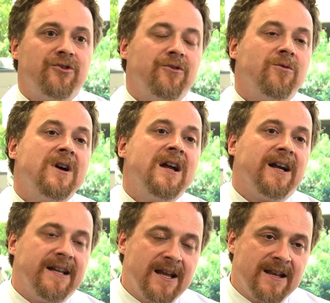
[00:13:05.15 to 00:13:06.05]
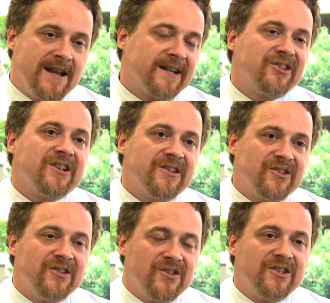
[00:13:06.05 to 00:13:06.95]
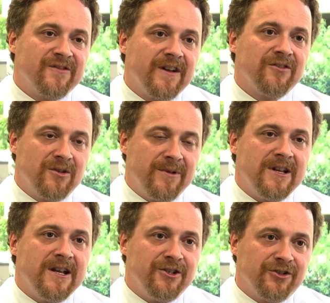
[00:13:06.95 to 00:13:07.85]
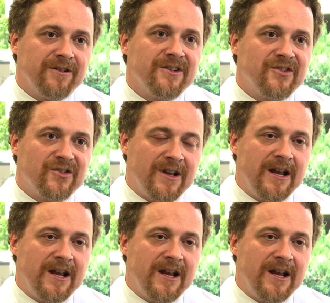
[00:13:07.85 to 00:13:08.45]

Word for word: too, again in excess, is, is felt to be dangerous.